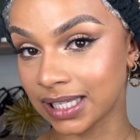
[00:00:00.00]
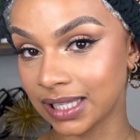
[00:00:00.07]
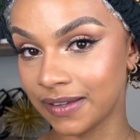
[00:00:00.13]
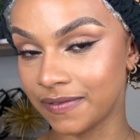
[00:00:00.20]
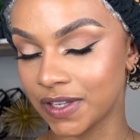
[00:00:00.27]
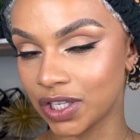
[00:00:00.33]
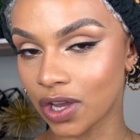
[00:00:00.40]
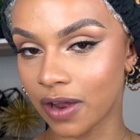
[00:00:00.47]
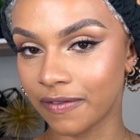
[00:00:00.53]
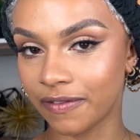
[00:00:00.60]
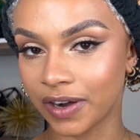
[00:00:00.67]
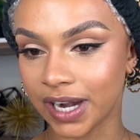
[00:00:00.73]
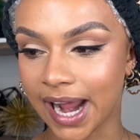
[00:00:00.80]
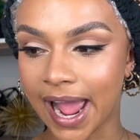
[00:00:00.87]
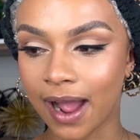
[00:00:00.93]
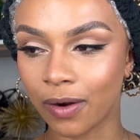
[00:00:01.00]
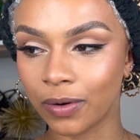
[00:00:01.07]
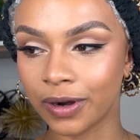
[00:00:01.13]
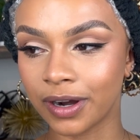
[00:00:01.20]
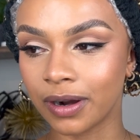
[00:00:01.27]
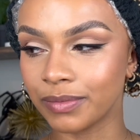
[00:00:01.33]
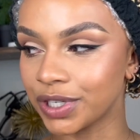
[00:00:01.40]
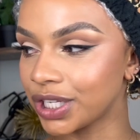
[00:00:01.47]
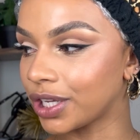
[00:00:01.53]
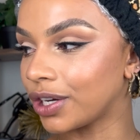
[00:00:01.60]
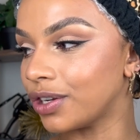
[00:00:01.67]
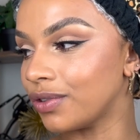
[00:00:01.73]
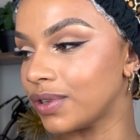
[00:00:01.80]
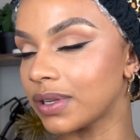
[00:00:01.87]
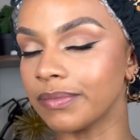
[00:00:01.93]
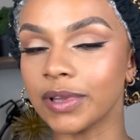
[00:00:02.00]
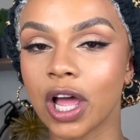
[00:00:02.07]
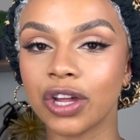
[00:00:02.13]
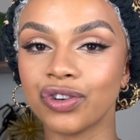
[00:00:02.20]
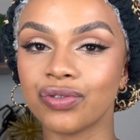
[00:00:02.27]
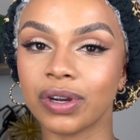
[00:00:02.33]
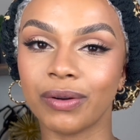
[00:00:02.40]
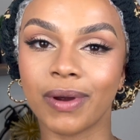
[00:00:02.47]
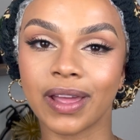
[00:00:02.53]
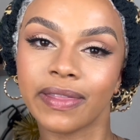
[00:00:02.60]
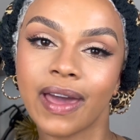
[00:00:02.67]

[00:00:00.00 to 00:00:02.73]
leave this on for an hour. I'm just gonna do some laundry around the